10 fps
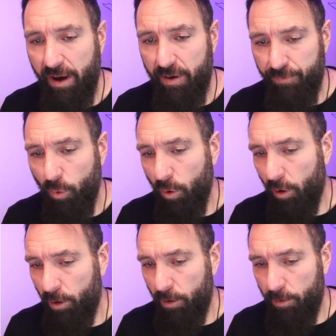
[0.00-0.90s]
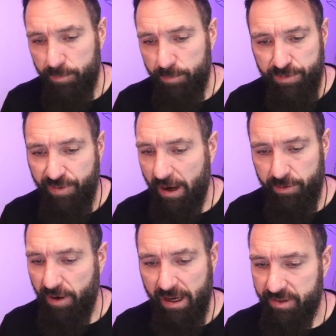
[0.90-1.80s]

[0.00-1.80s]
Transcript: Forbes, Founder, Fox,